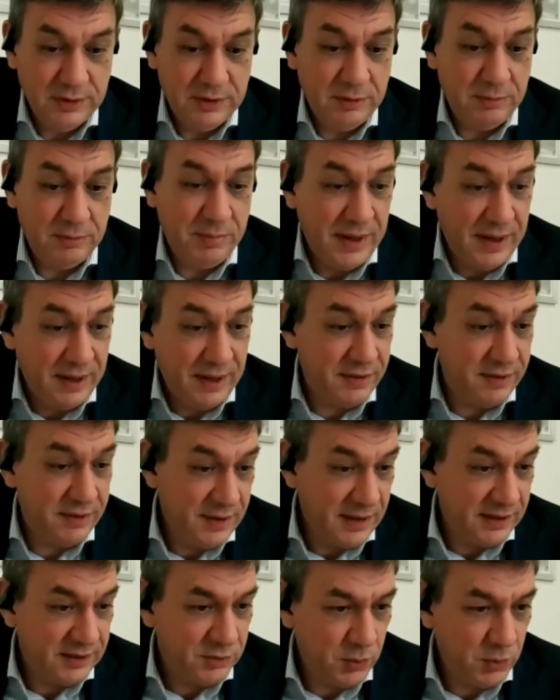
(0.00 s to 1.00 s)
the path
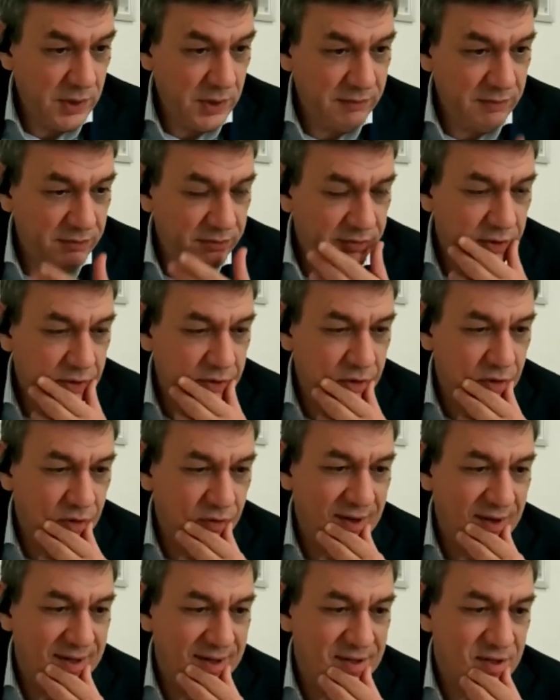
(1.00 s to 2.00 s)
that we have in front
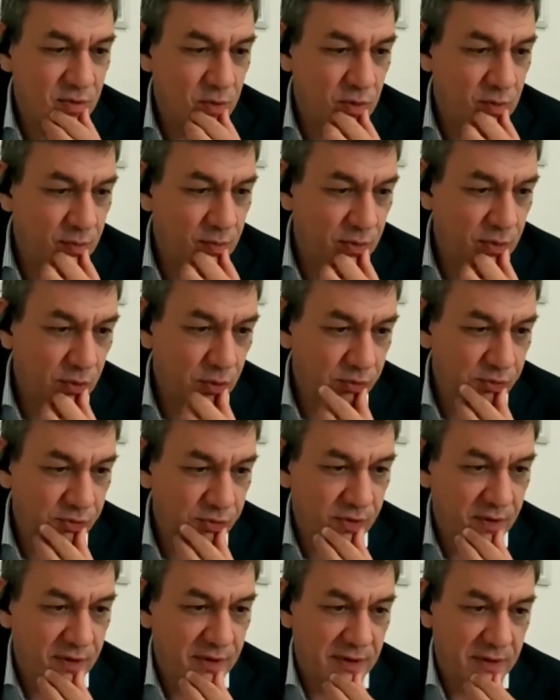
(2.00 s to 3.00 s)
of us to improve
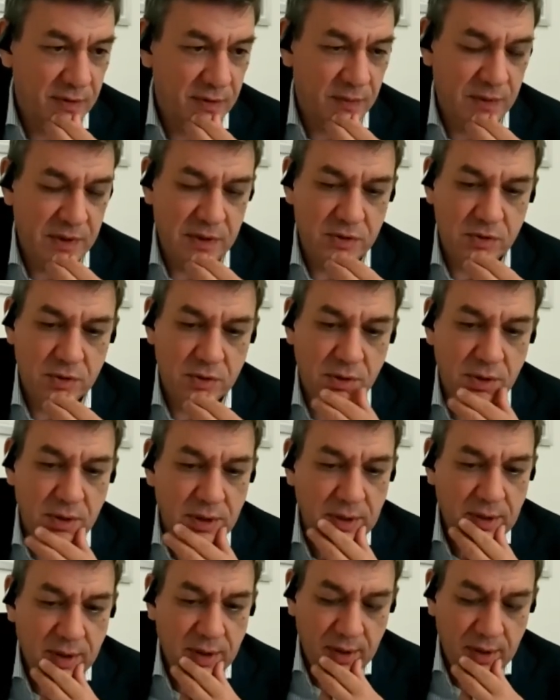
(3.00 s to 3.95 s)
in the region.